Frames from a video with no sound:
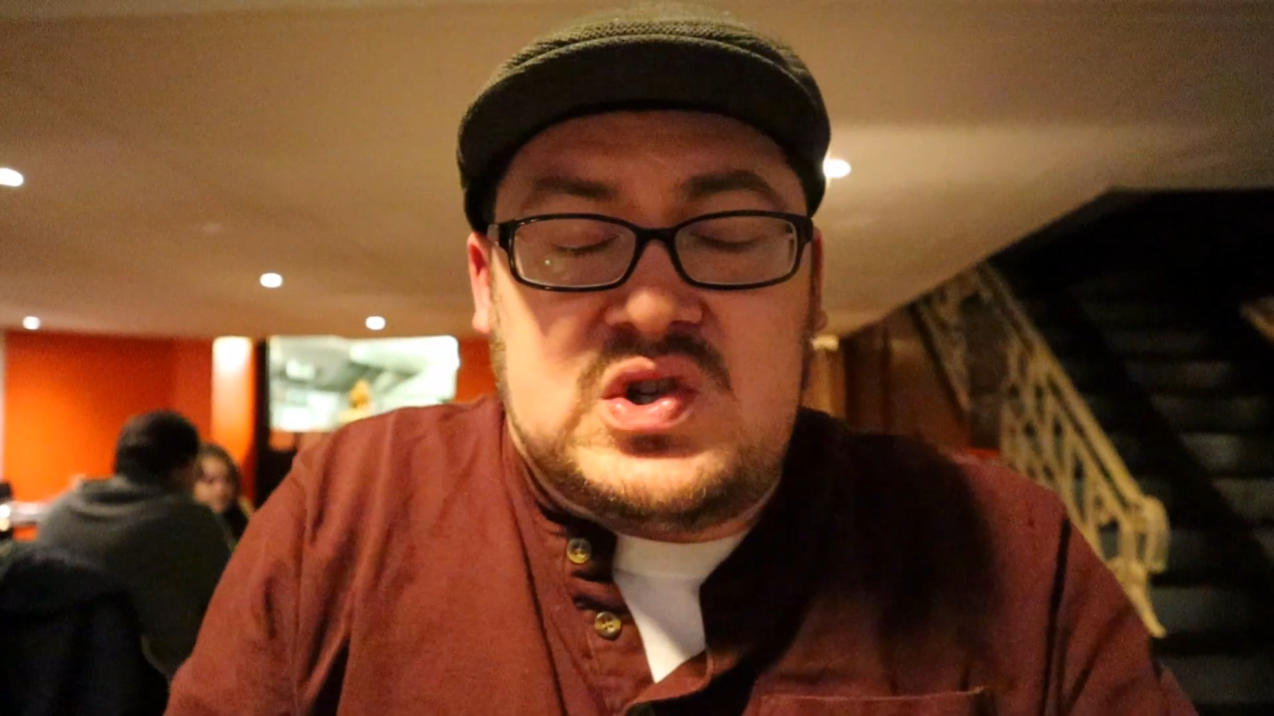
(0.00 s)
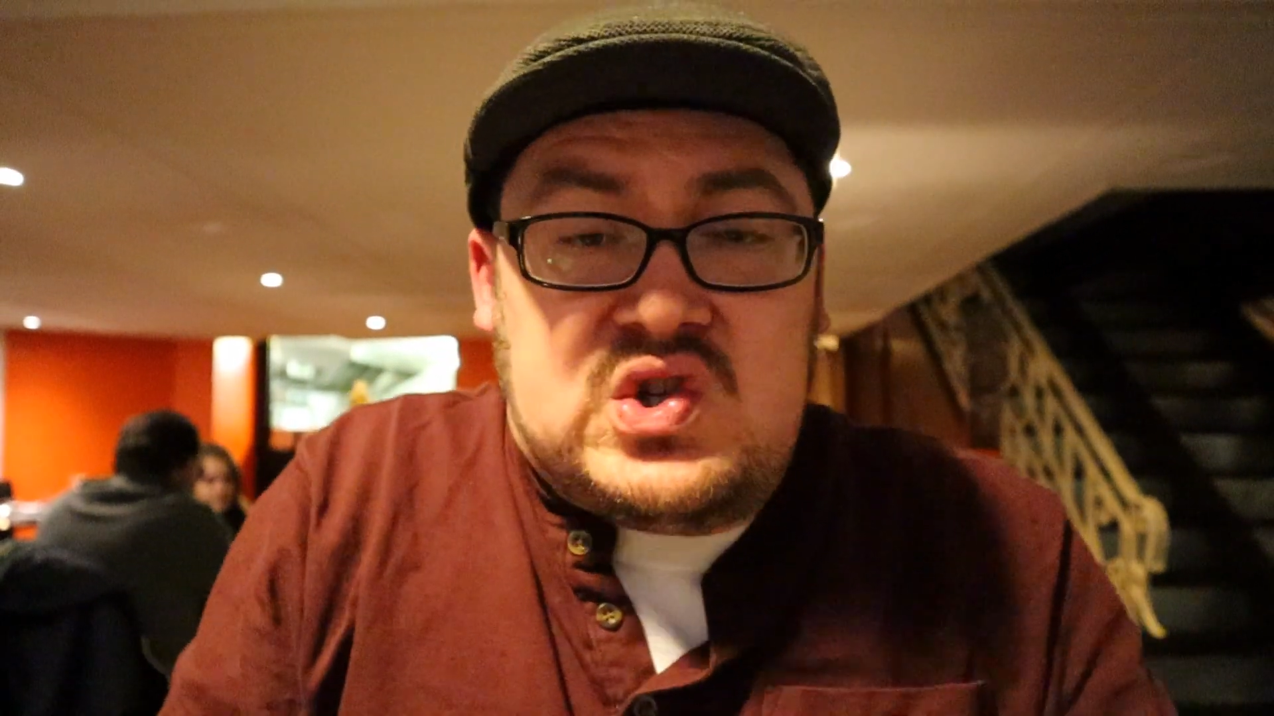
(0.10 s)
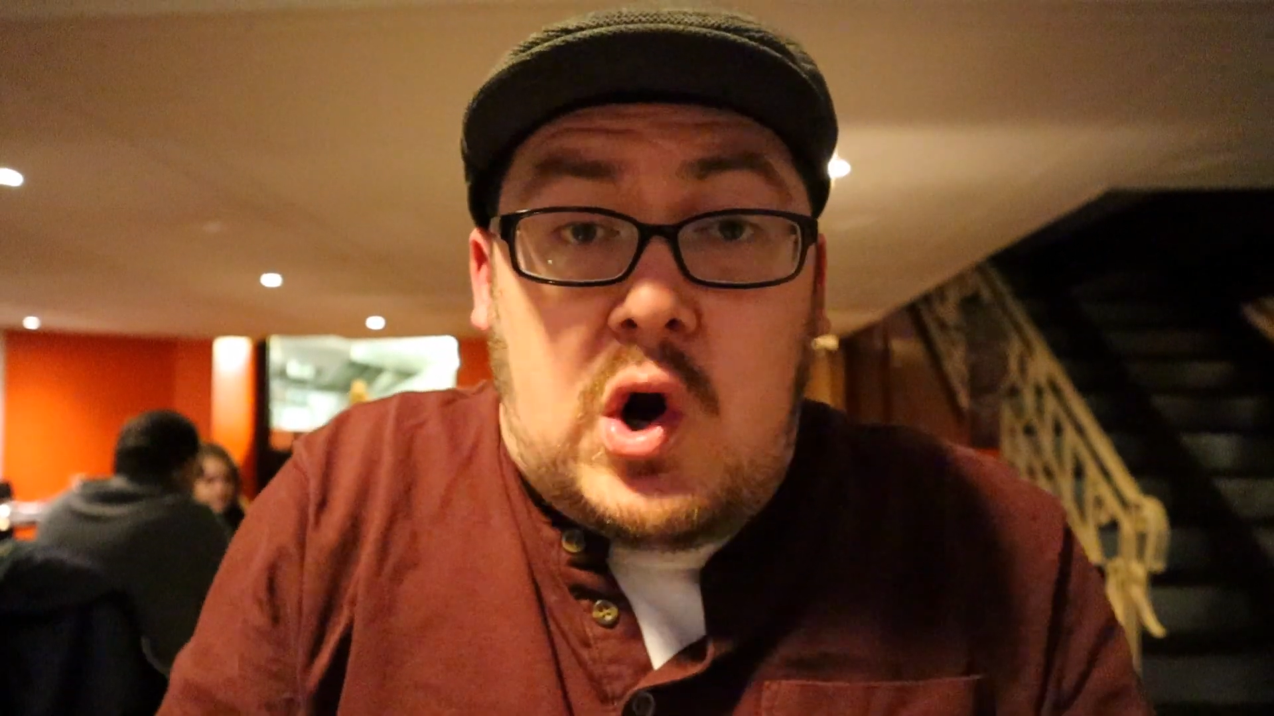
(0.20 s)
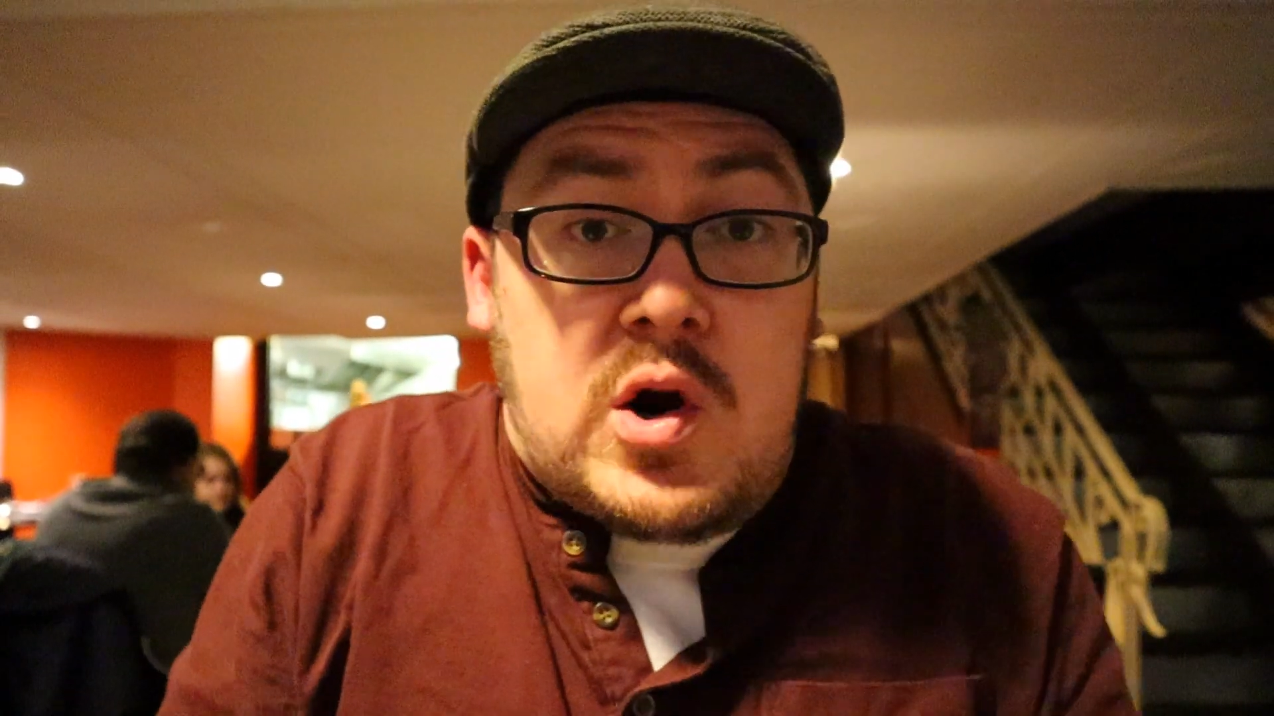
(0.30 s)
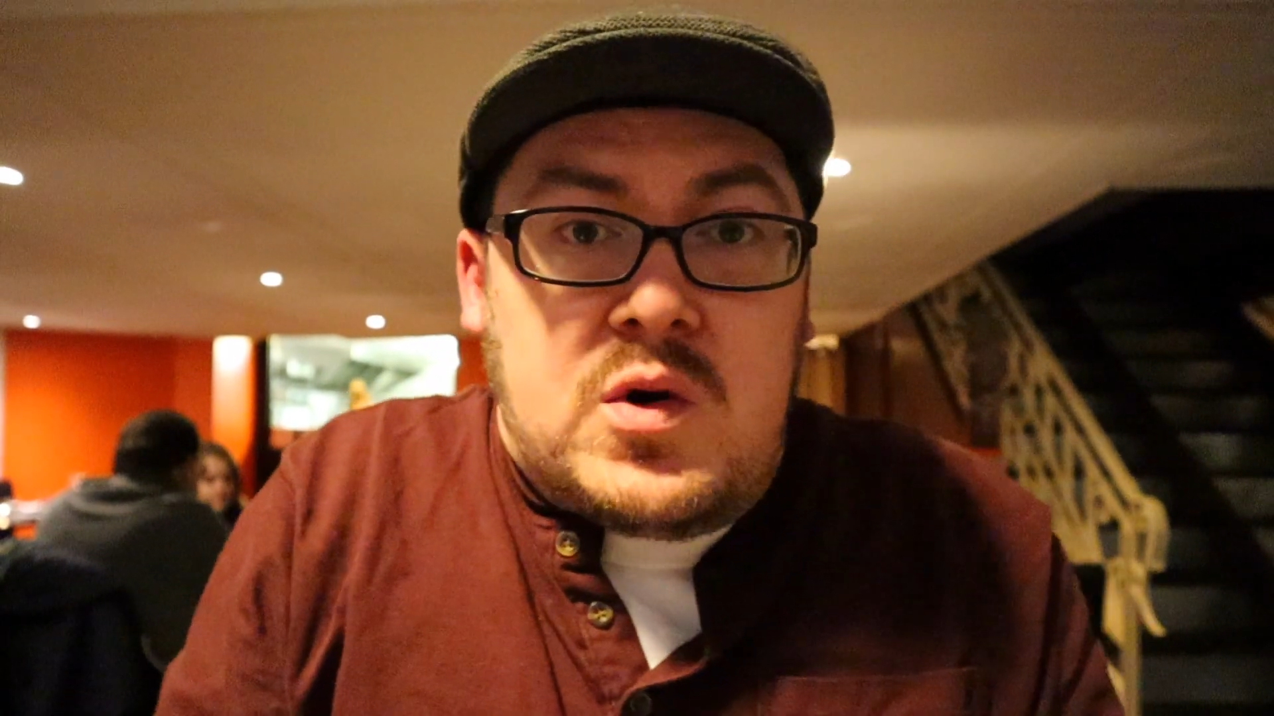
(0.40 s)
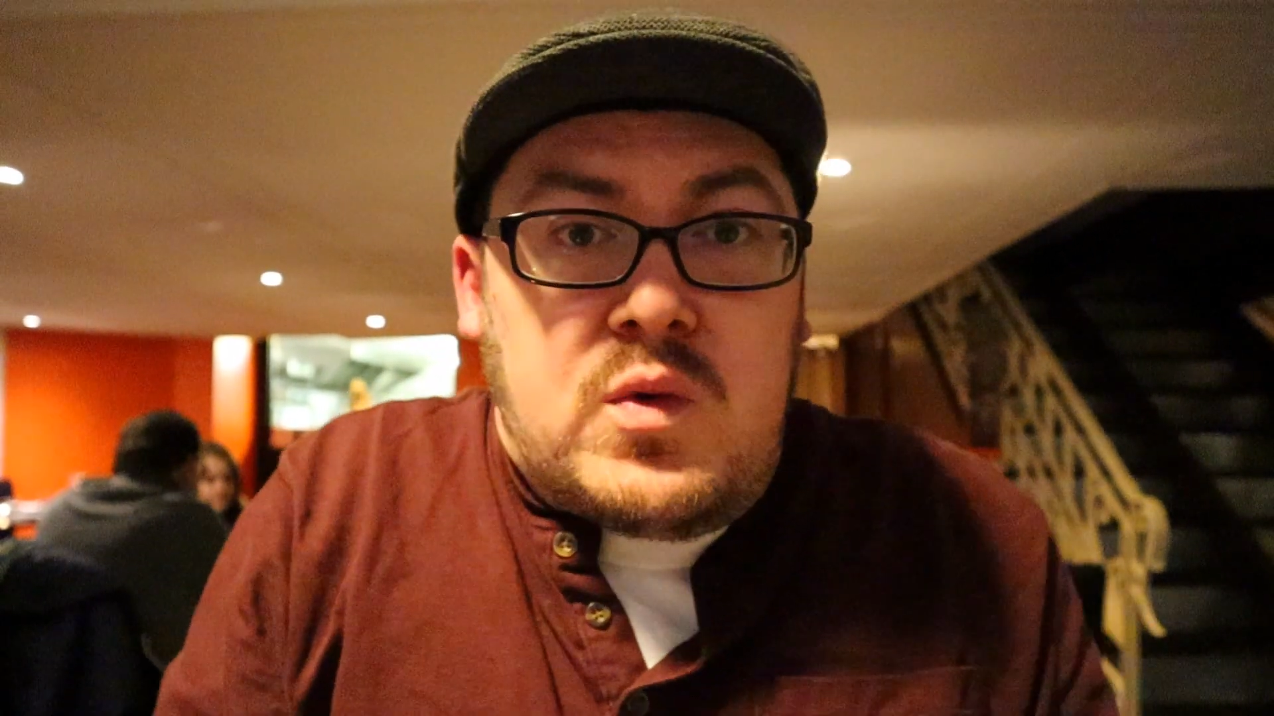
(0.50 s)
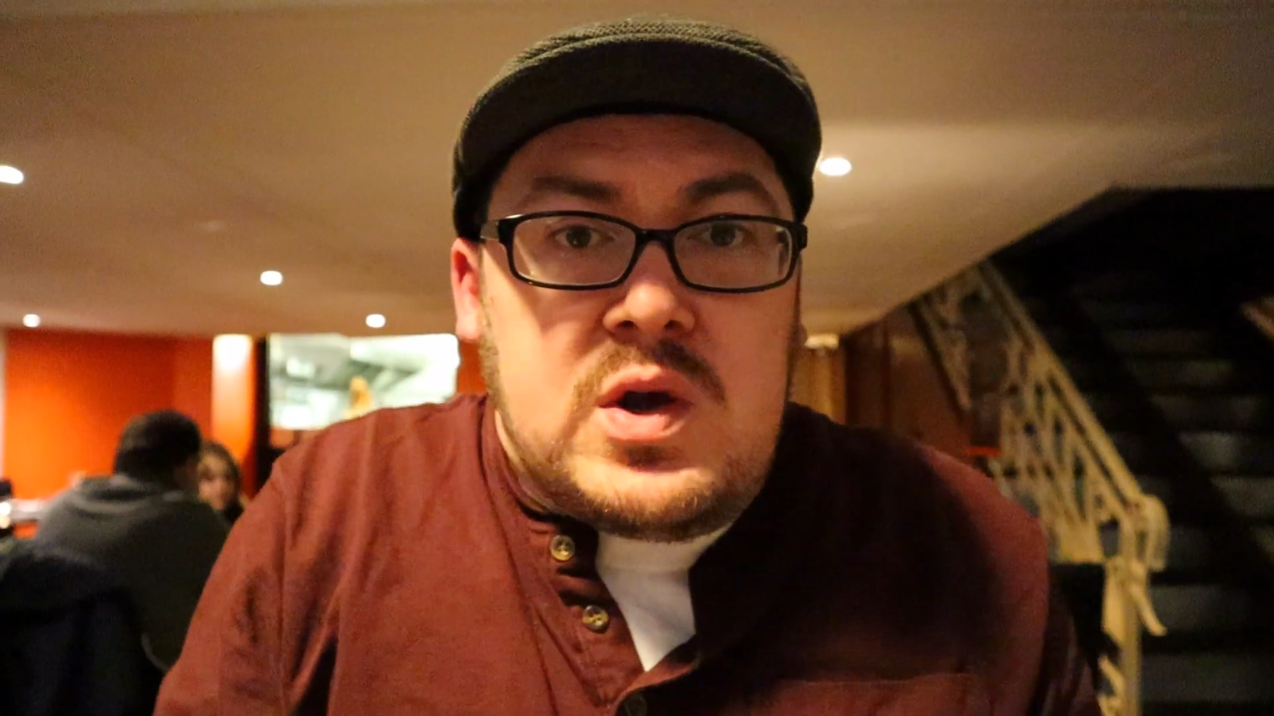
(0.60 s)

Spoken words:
starter when